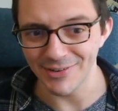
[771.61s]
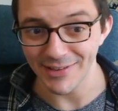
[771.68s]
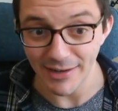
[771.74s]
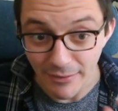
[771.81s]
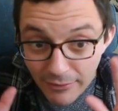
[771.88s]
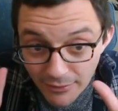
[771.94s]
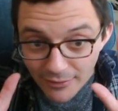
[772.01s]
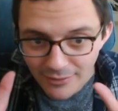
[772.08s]

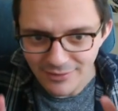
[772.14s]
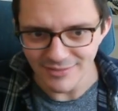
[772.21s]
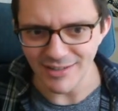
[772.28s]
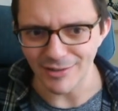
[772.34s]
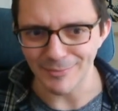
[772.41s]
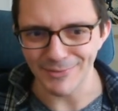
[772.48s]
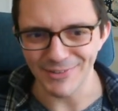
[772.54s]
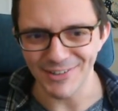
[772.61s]
then
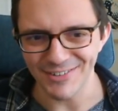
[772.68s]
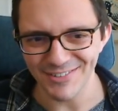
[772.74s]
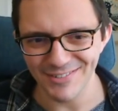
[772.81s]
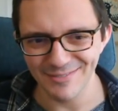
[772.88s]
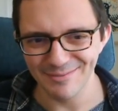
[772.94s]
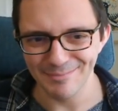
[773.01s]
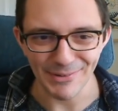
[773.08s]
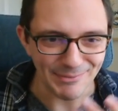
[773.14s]
terrible news.
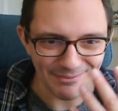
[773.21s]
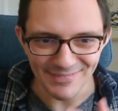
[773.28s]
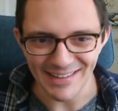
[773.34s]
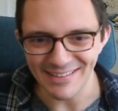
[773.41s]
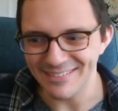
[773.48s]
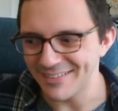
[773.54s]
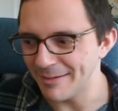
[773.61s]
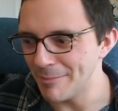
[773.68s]
But hey,
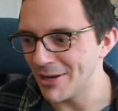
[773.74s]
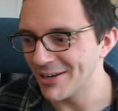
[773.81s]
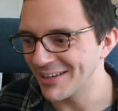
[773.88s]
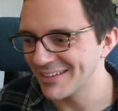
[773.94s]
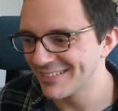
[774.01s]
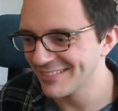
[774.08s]
I'm learning.